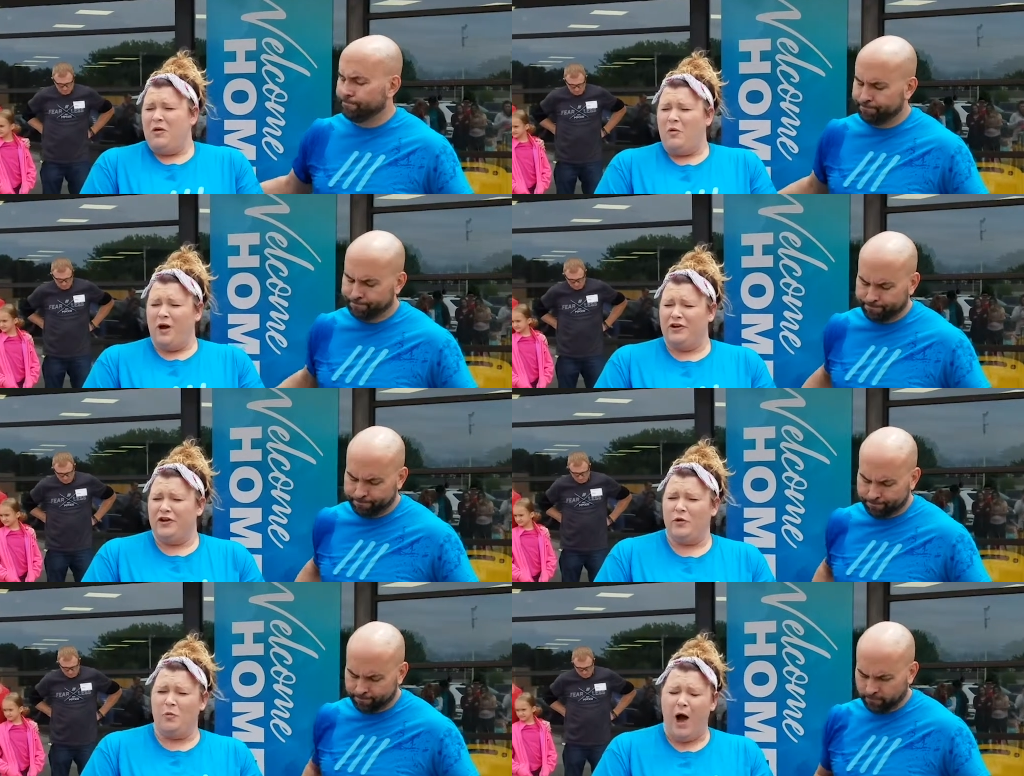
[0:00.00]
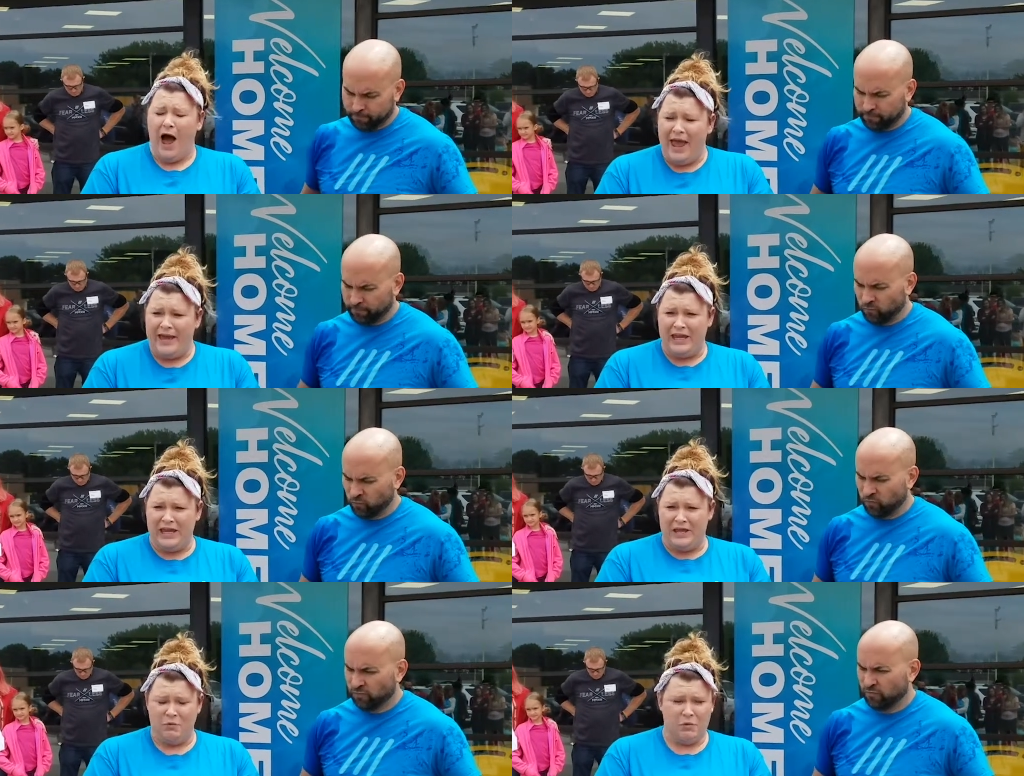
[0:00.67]
Speaker 1: wondering why
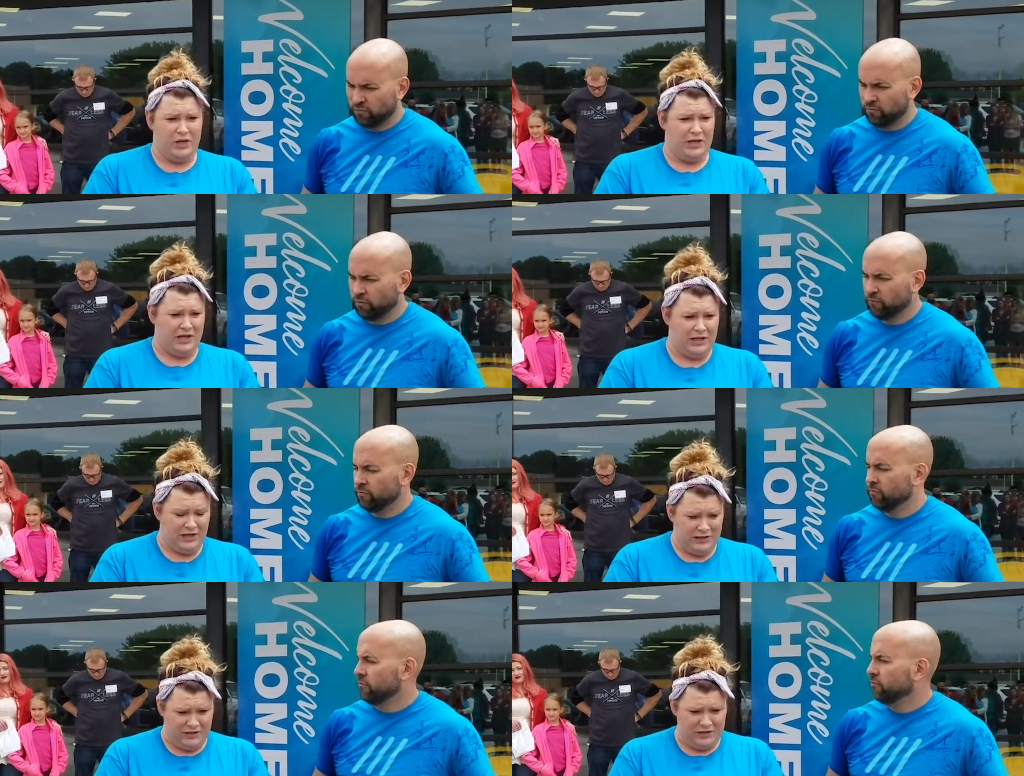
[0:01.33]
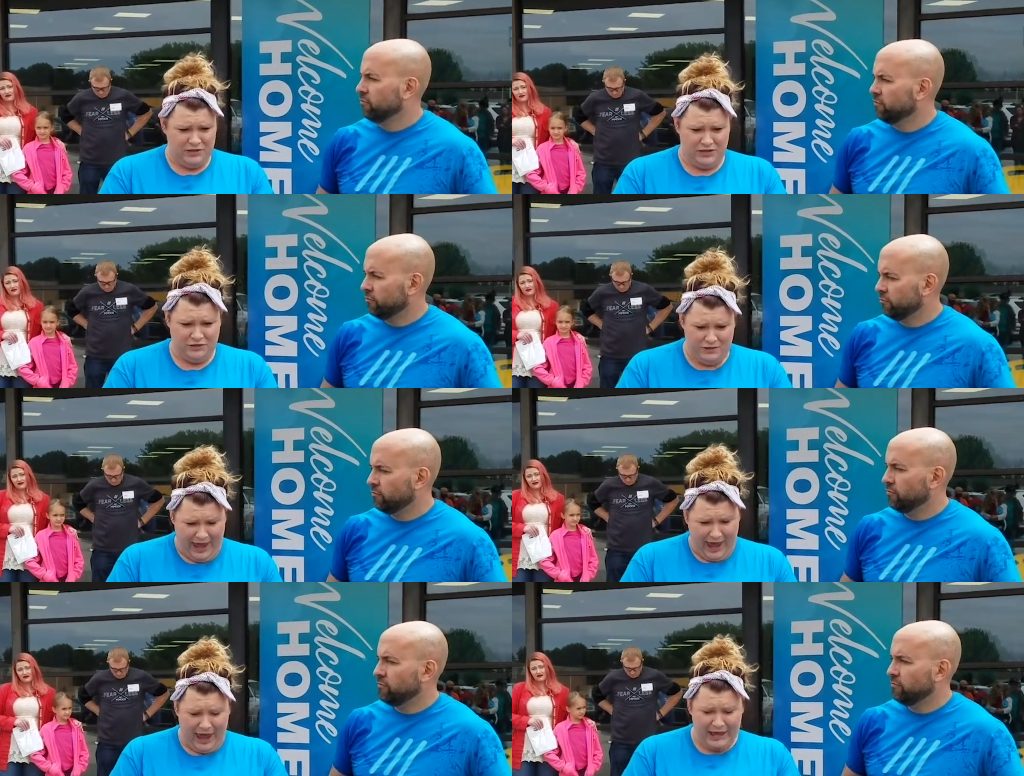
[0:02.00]
he would do
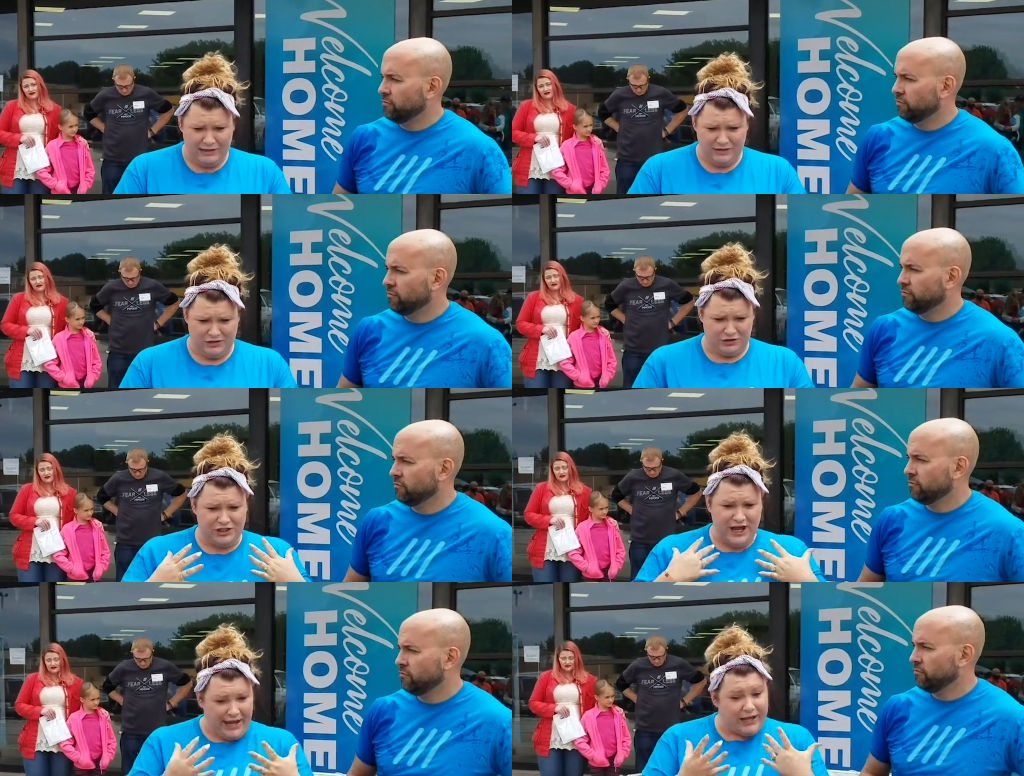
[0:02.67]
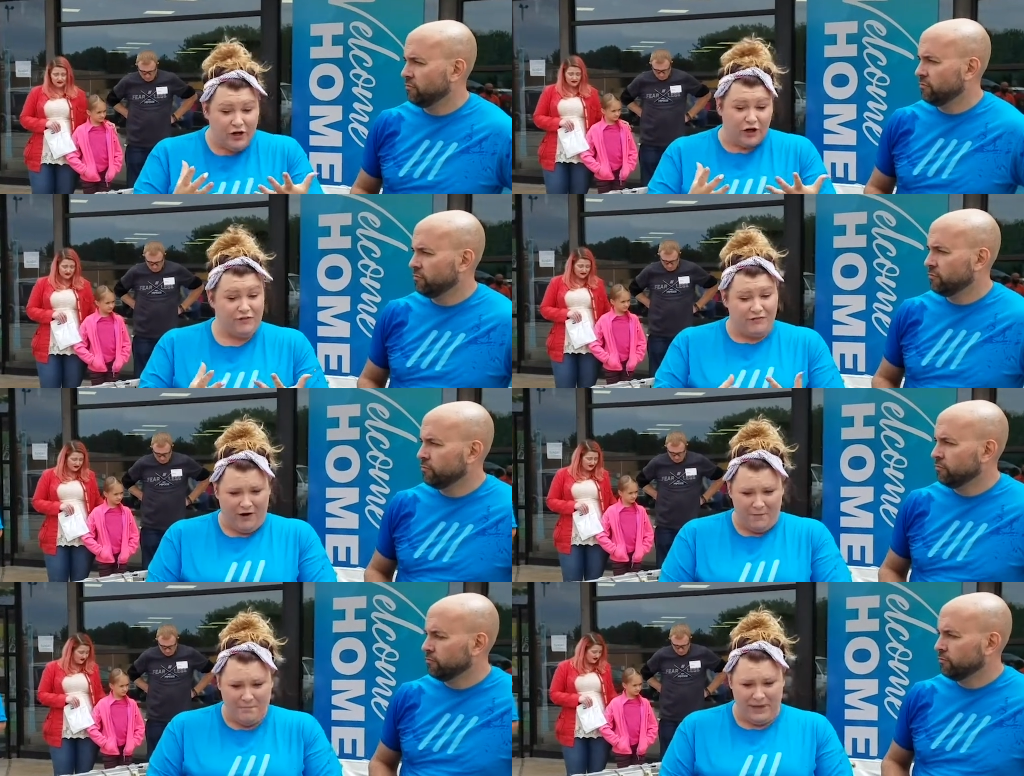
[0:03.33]
that or take her
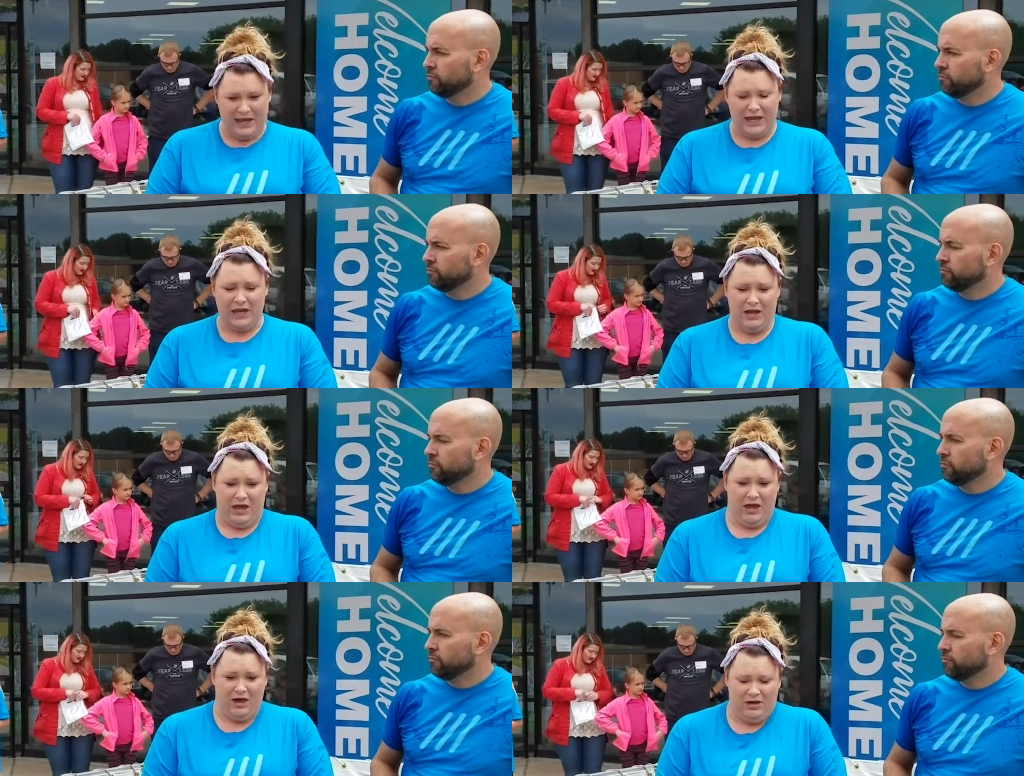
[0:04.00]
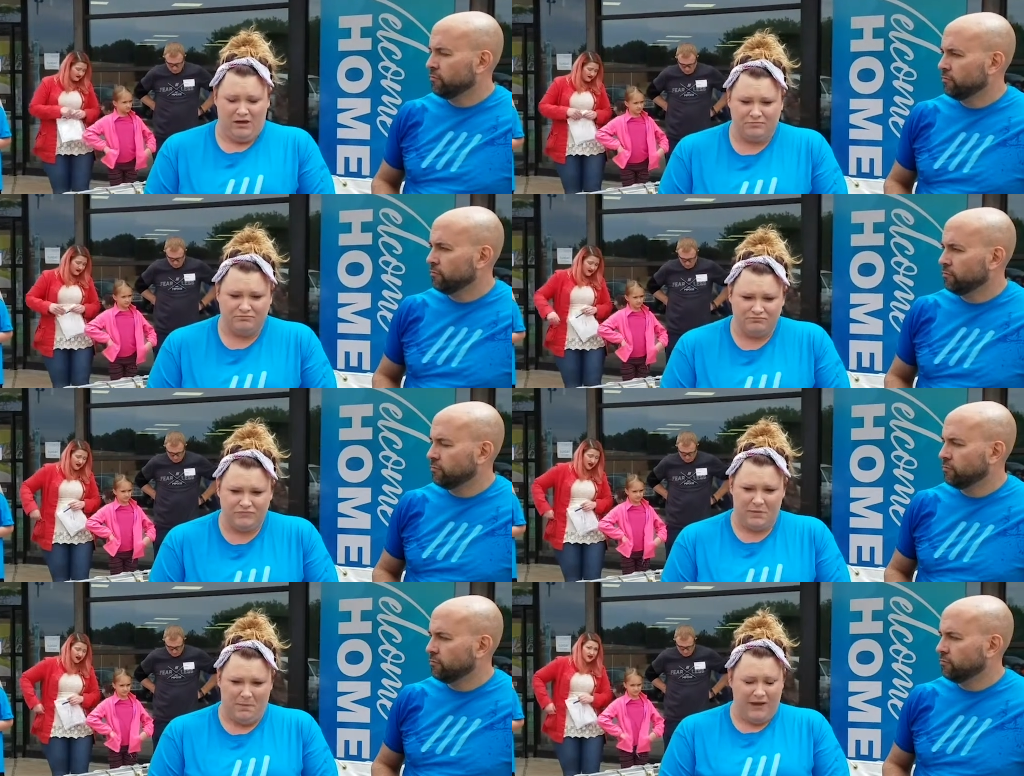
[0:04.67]
from me um,
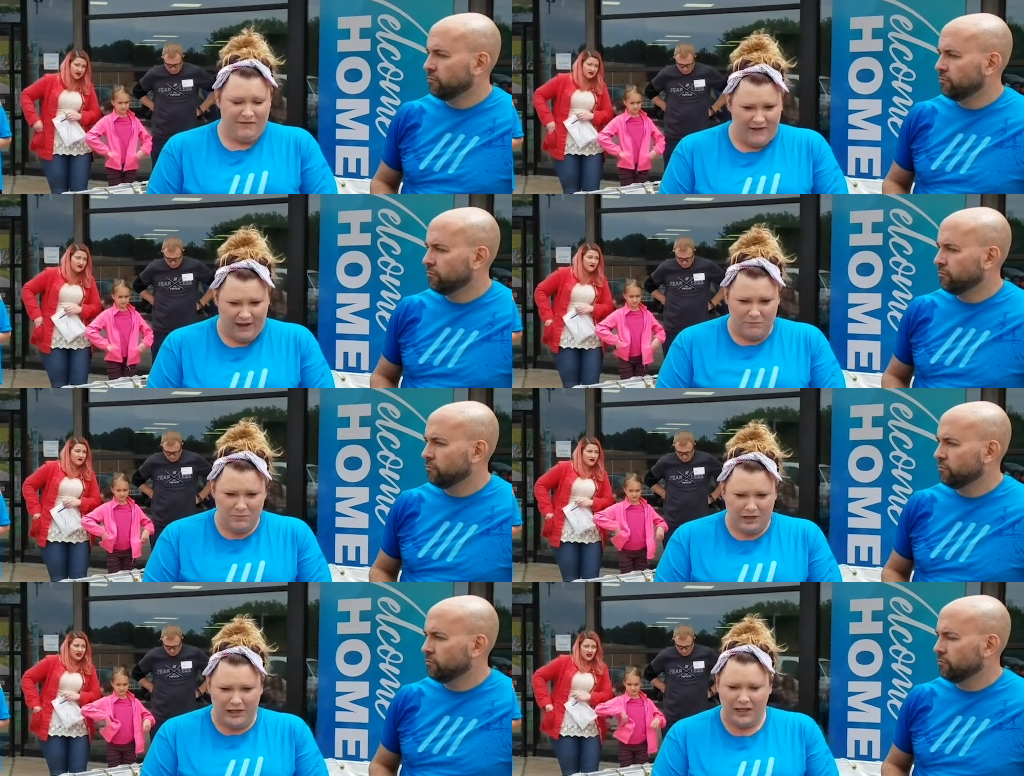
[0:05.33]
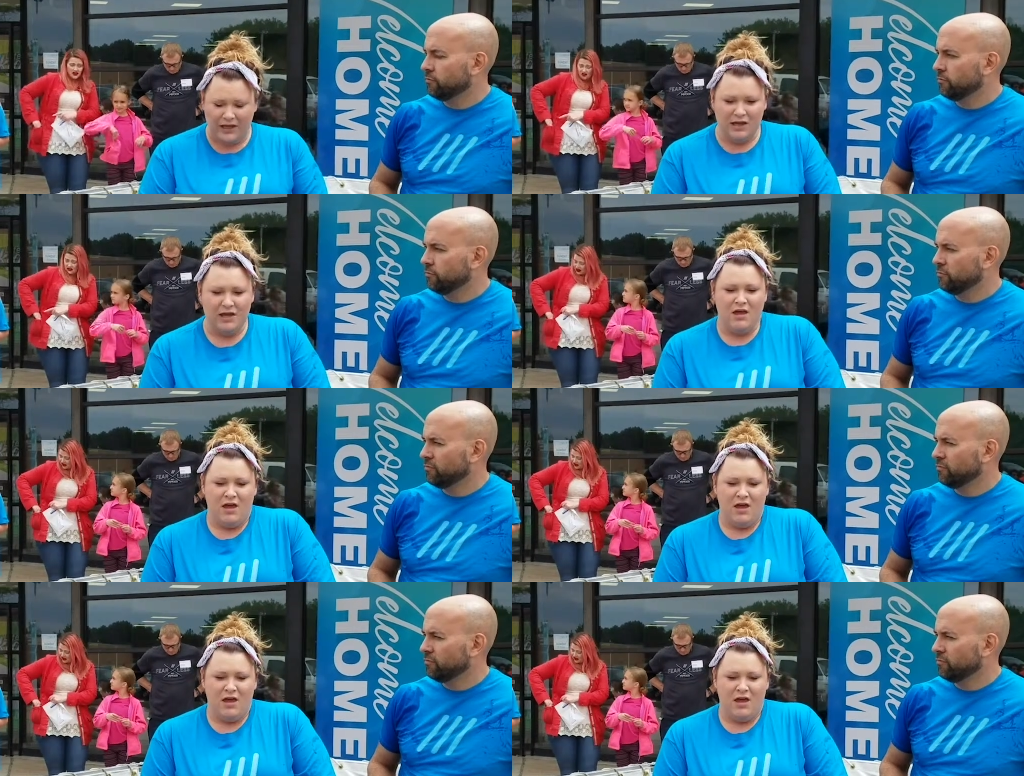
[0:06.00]
and my family.